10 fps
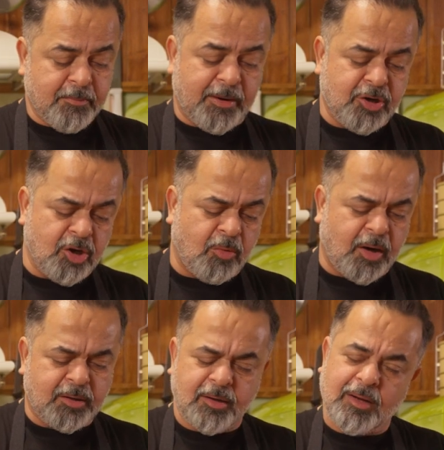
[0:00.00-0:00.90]
But you know
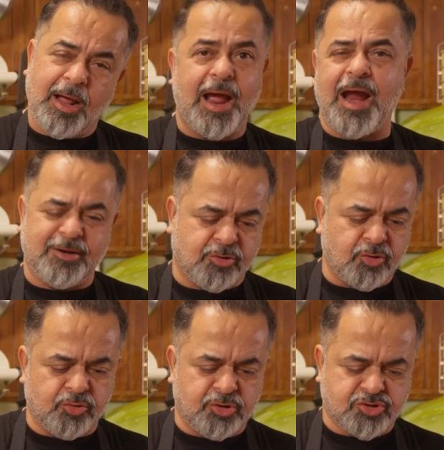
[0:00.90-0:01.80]
what? I had to
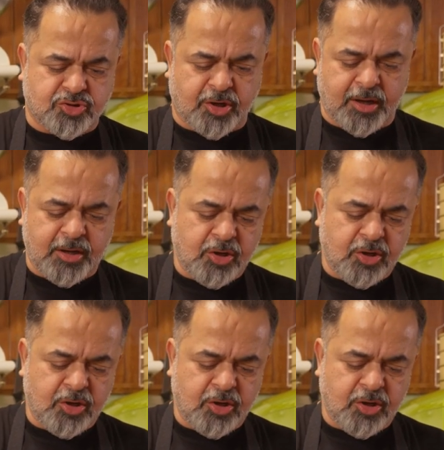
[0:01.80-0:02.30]
do this today.